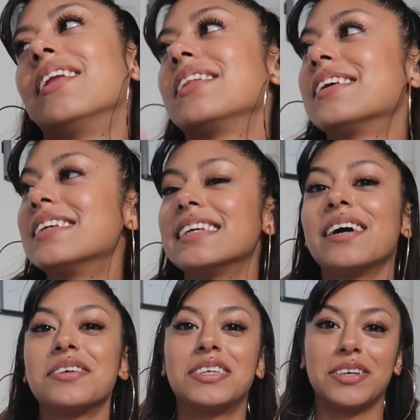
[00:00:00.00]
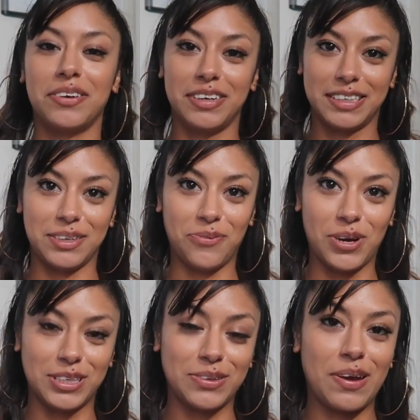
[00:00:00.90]
like this is how serious it
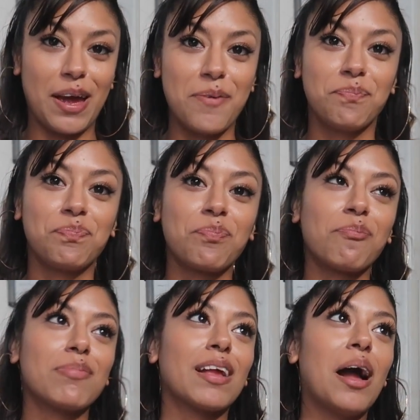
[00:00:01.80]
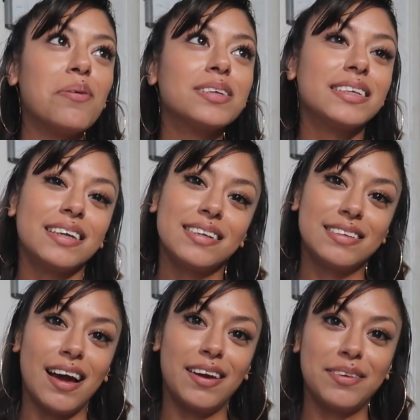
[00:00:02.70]
was, okay? I was gonna get
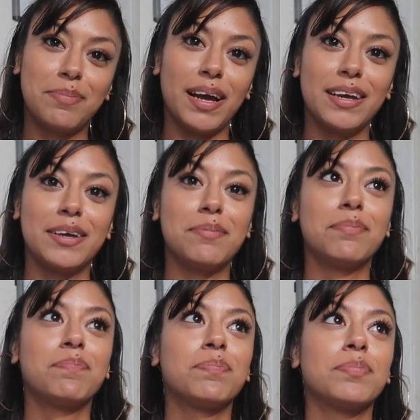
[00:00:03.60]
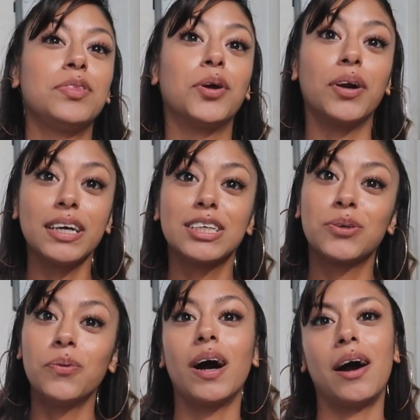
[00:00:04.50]
tattooed by him during
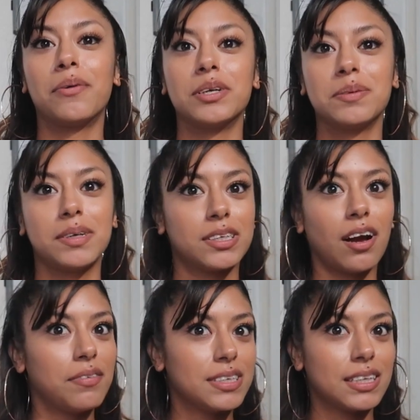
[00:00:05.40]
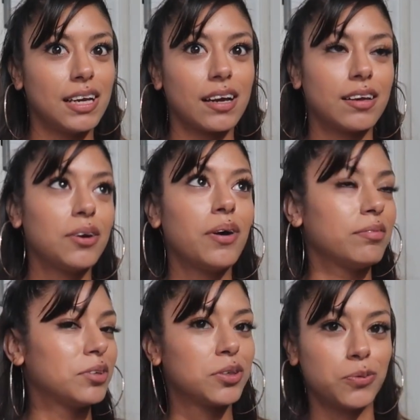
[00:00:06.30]
school hours because obviously I couldn't go
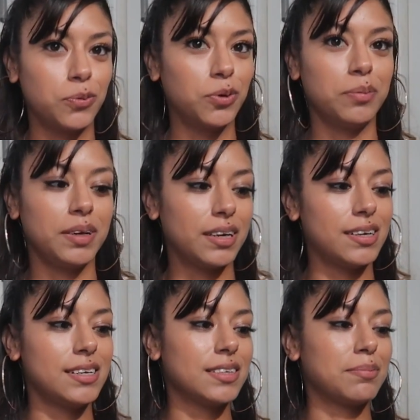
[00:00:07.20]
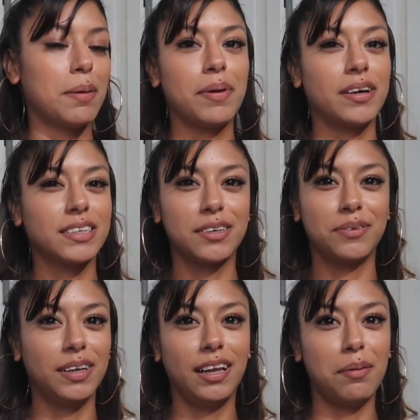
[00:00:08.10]
after school because my parents didn't
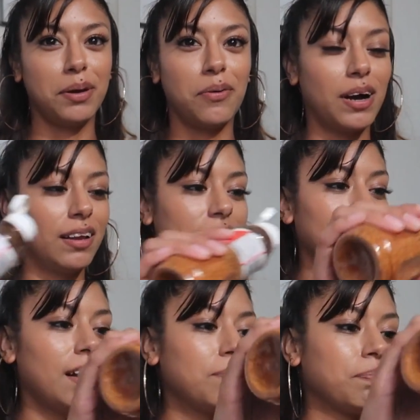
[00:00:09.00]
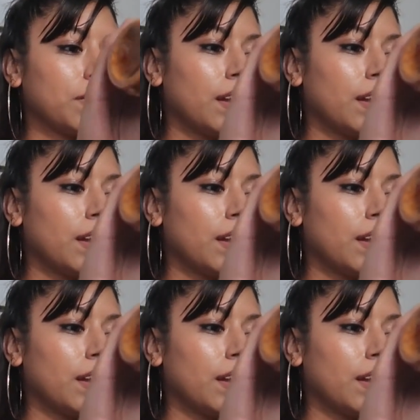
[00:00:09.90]
really let me go out like that.